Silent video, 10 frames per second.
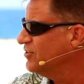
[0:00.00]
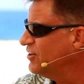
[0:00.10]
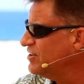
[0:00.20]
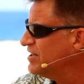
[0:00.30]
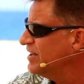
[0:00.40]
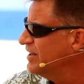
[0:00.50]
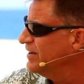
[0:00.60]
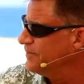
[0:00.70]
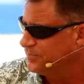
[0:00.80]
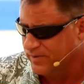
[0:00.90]
Just
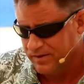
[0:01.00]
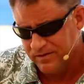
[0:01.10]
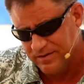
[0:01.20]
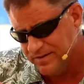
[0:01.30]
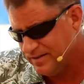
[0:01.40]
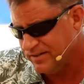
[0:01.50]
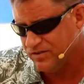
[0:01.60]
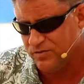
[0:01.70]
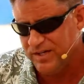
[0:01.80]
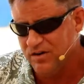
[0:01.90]
just the
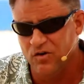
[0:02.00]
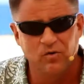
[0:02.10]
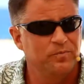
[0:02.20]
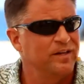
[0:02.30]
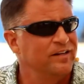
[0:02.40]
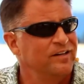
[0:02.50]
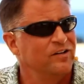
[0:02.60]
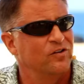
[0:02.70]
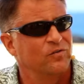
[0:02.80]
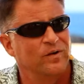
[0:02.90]
sweet hope that
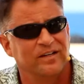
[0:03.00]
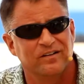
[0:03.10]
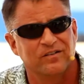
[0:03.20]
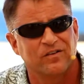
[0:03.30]
you know when